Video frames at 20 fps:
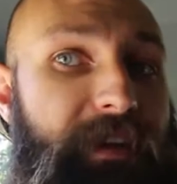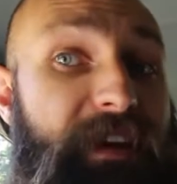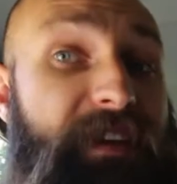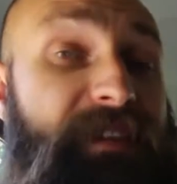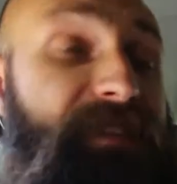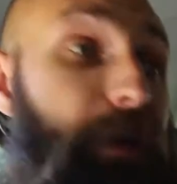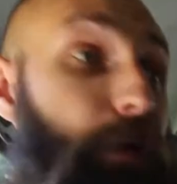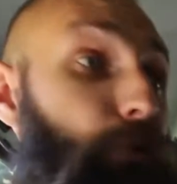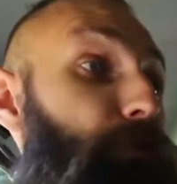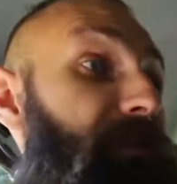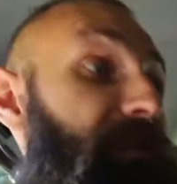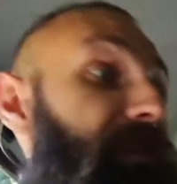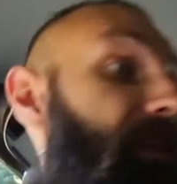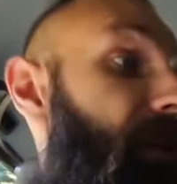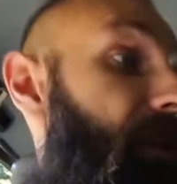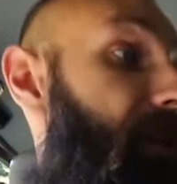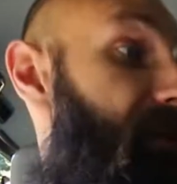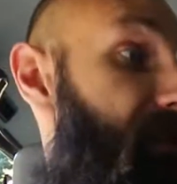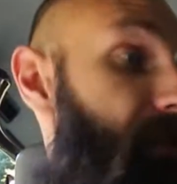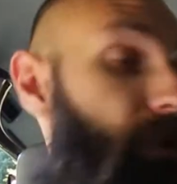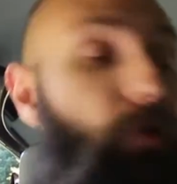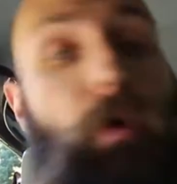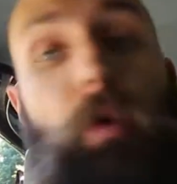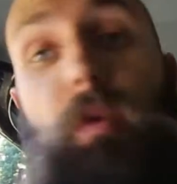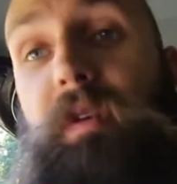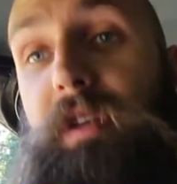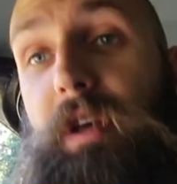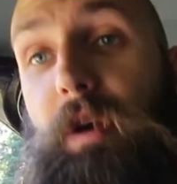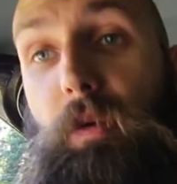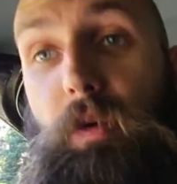inside was good, so what
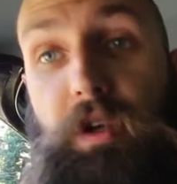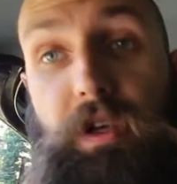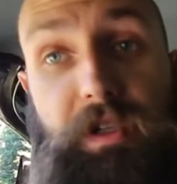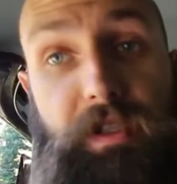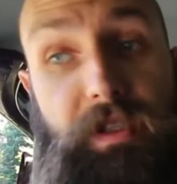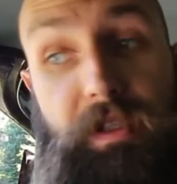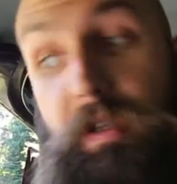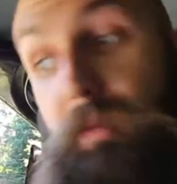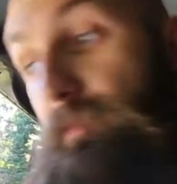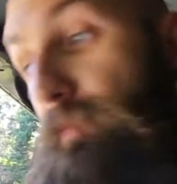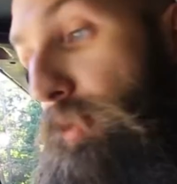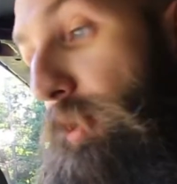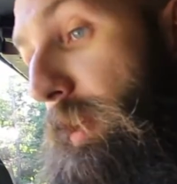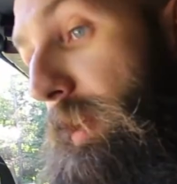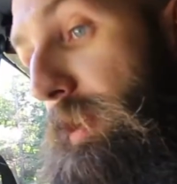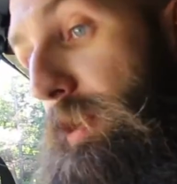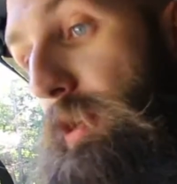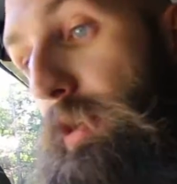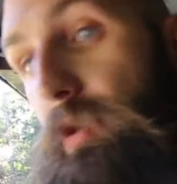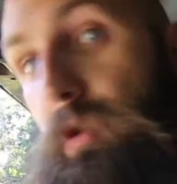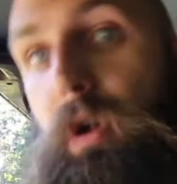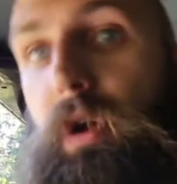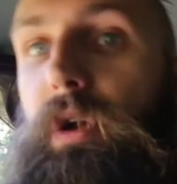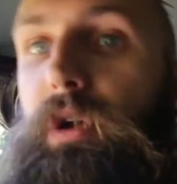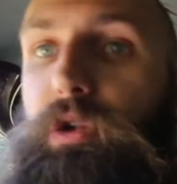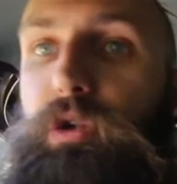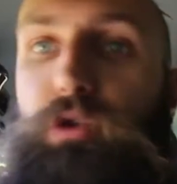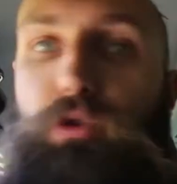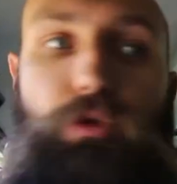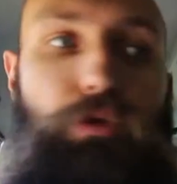we did, we just put in
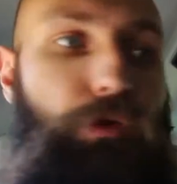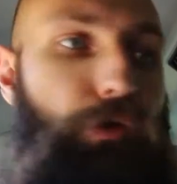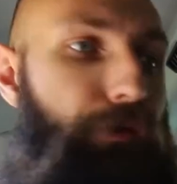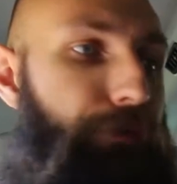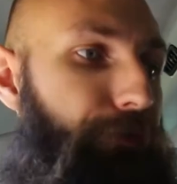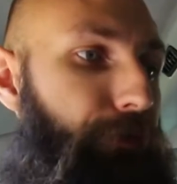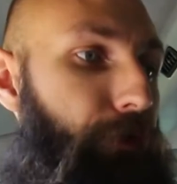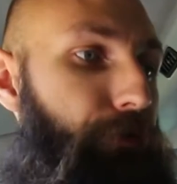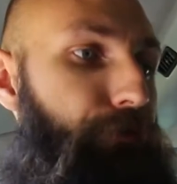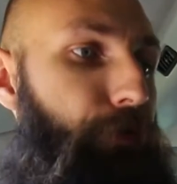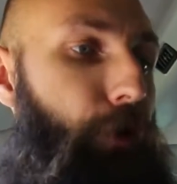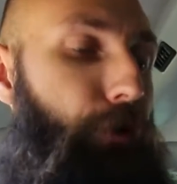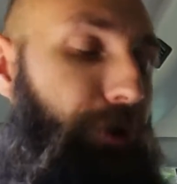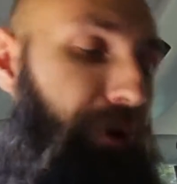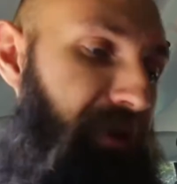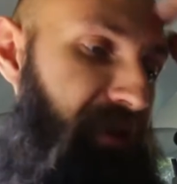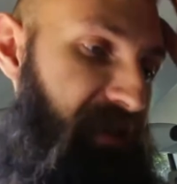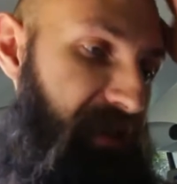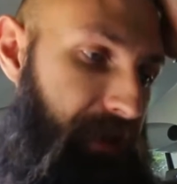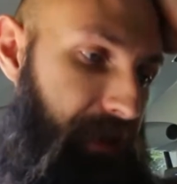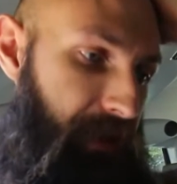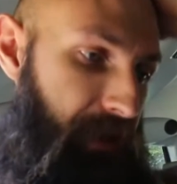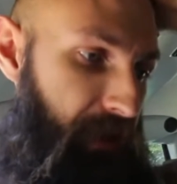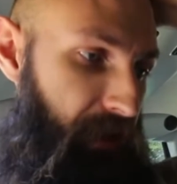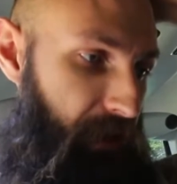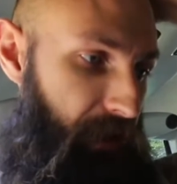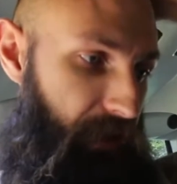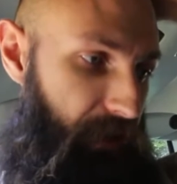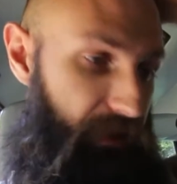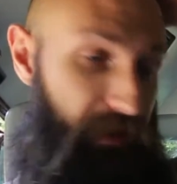new front rotors,
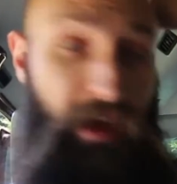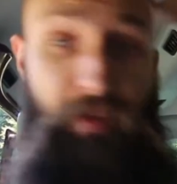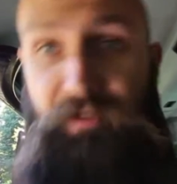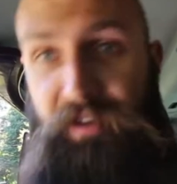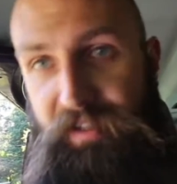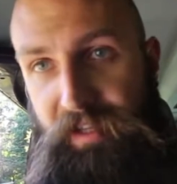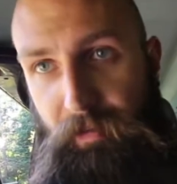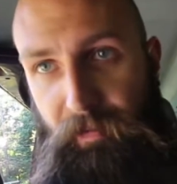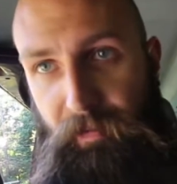left the same